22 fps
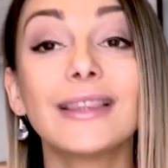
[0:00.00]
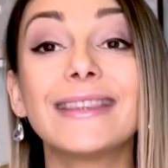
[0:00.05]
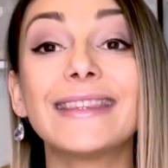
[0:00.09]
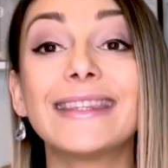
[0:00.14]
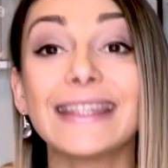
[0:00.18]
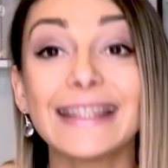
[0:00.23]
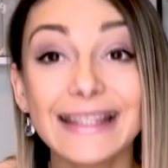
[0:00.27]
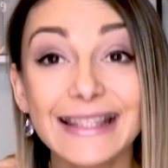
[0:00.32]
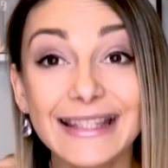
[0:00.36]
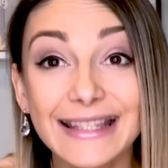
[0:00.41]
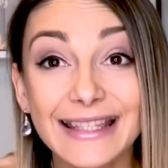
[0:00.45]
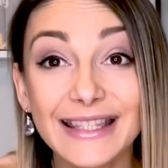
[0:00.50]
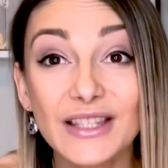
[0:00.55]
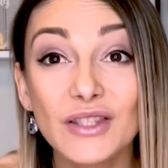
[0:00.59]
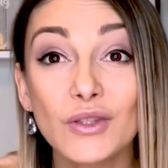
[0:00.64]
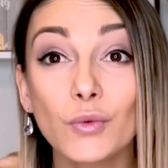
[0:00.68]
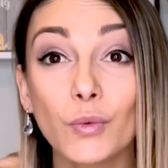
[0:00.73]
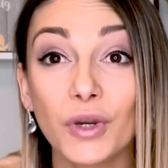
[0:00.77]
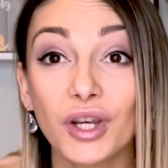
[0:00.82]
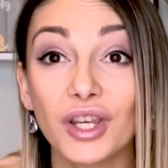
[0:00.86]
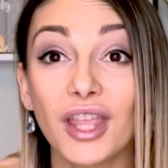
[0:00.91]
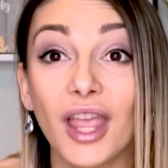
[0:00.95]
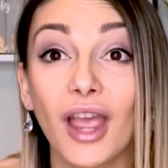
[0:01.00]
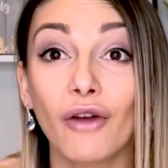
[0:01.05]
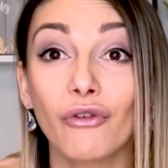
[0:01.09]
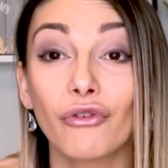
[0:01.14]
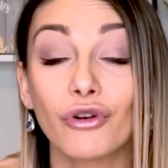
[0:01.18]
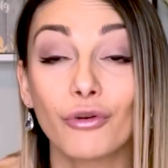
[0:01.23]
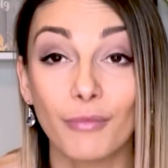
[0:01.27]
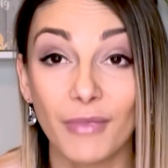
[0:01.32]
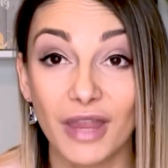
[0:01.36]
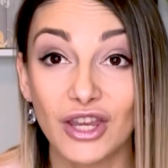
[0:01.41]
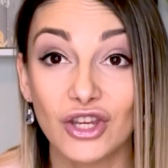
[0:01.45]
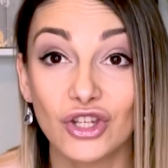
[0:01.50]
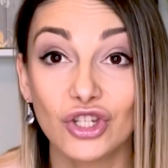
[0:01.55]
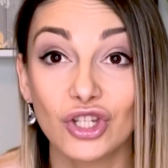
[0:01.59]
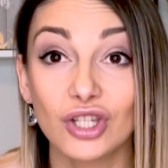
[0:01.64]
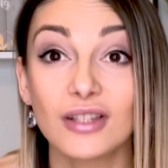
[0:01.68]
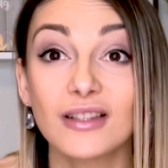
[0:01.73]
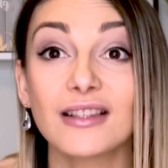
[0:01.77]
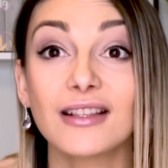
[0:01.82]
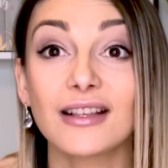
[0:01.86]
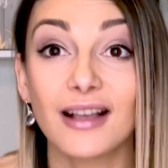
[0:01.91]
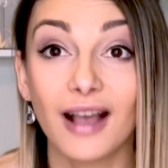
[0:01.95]
This is where the
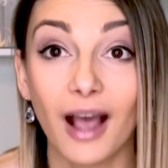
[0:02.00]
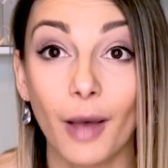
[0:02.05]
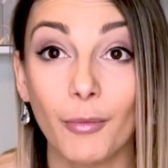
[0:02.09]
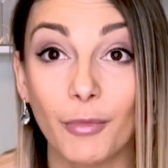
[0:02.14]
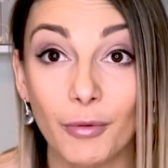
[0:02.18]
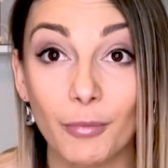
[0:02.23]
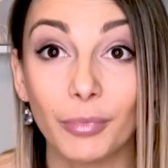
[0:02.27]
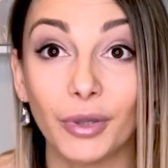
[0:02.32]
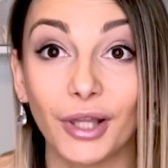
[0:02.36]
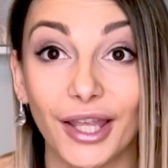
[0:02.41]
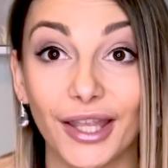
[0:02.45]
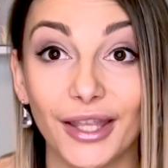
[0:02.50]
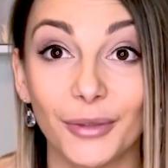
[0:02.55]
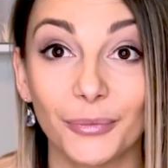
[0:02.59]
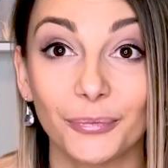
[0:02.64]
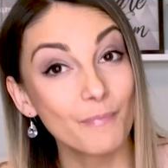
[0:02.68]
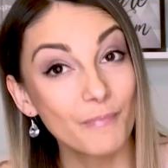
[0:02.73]
affirmations come in play.